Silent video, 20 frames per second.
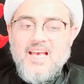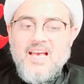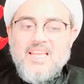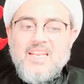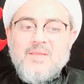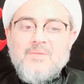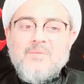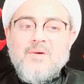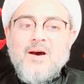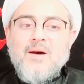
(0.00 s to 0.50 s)

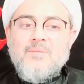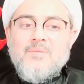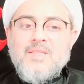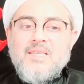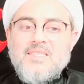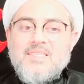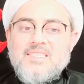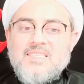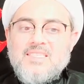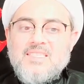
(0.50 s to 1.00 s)
And Imam
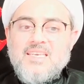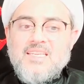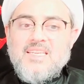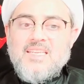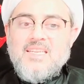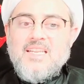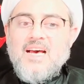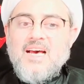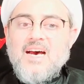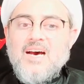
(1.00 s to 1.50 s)
then said,
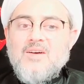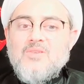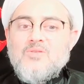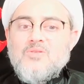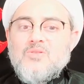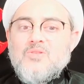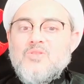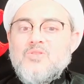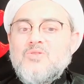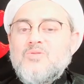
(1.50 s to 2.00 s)
and how
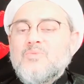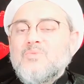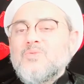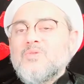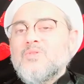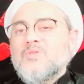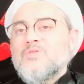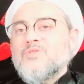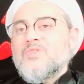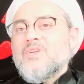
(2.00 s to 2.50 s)
do you
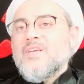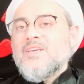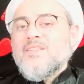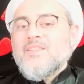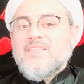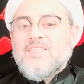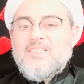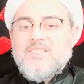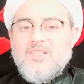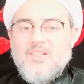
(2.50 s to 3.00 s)
portray
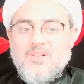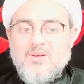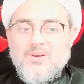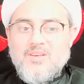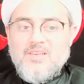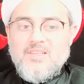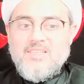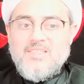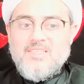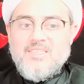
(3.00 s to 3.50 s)
this
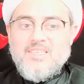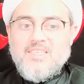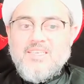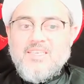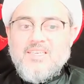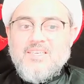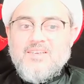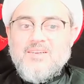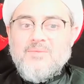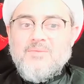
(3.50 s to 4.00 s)
loyalty?
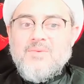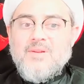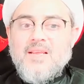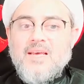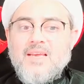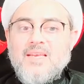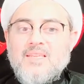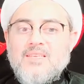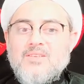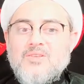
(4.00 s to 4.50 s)
He
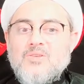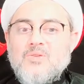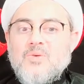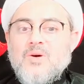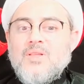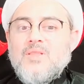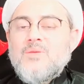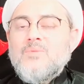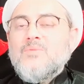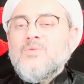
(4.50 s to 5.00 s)
replied, you
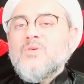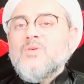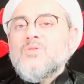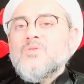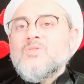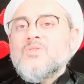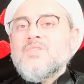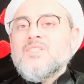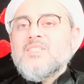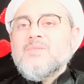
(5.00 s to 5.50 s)
are the
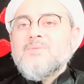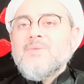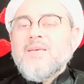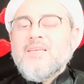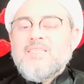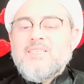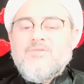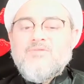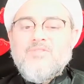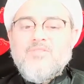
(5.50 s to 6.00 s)
most
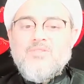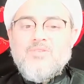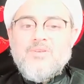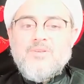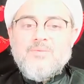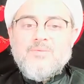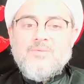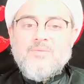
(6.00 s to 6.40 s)
respectful